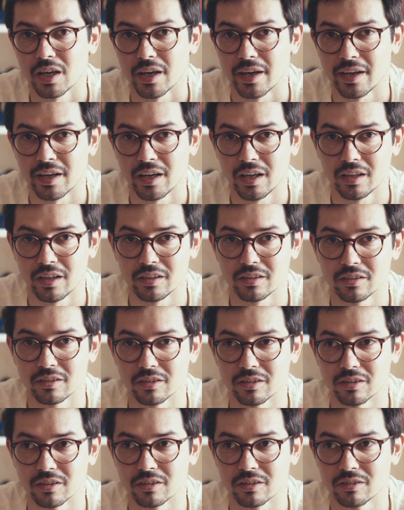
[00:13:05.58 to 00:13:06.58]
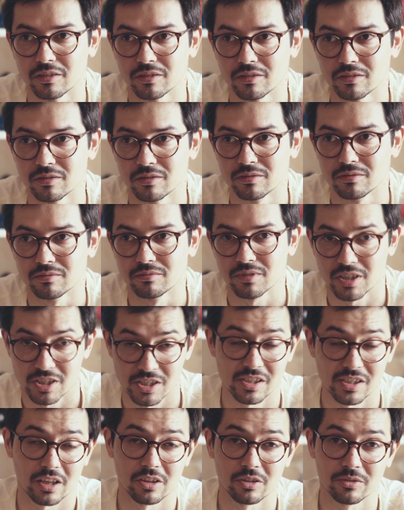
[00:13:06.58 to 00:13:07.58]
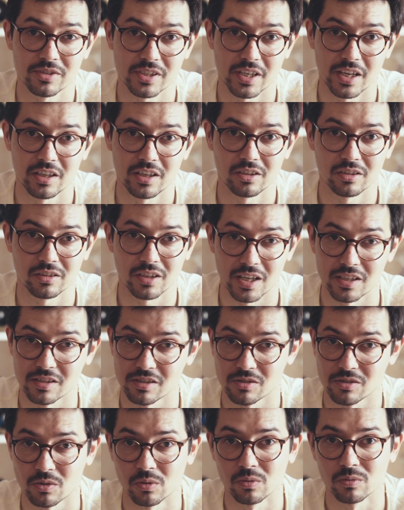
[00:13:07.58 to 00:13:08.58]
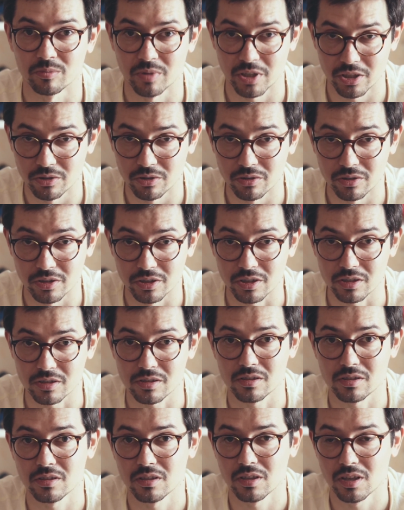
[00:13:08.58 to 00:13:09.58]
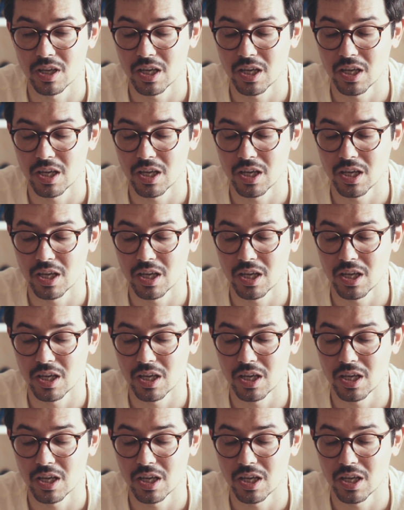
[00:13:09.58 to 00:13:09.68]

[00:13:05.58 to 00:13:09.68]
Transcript: And each style of skating has its own priorities.